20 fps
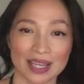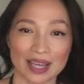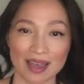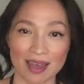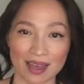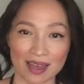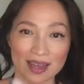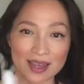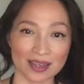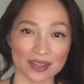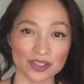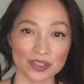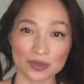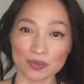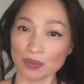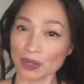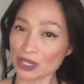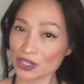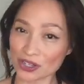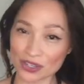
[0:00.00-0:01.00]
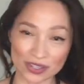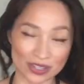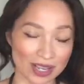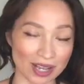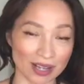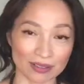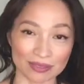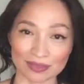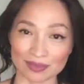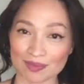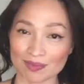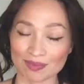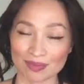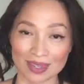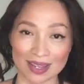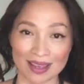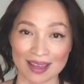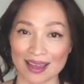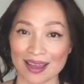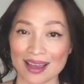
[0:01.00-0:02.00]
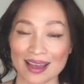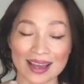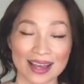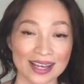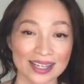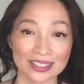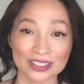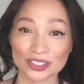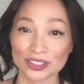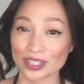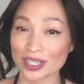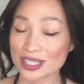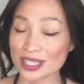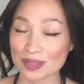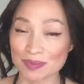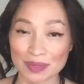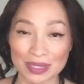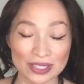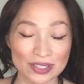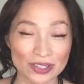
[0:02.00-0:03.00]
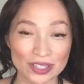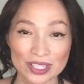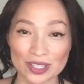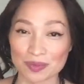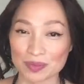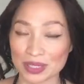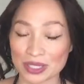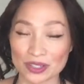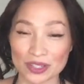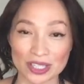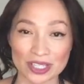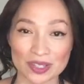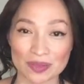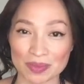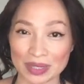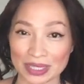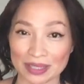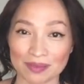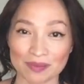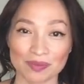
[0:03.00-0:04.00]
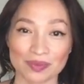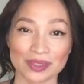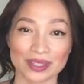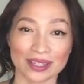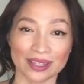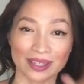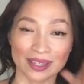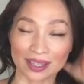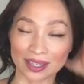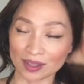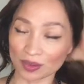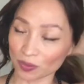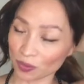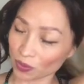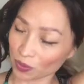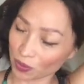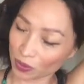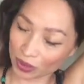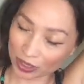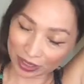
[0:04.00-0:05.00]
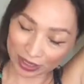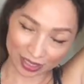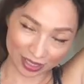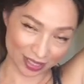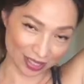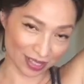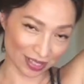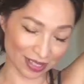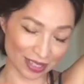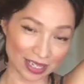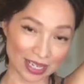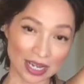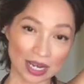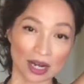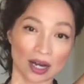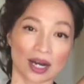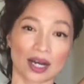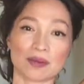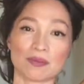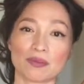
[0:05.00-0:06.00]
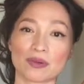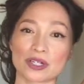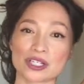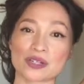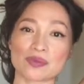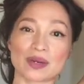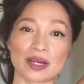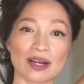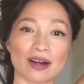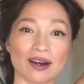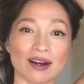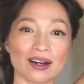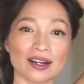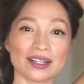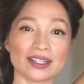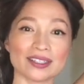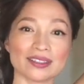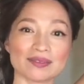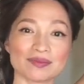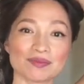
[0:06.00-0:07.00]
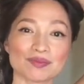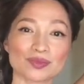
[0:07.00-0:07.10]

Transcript: and you brush yourself. And trust me, it works. I brush my heart,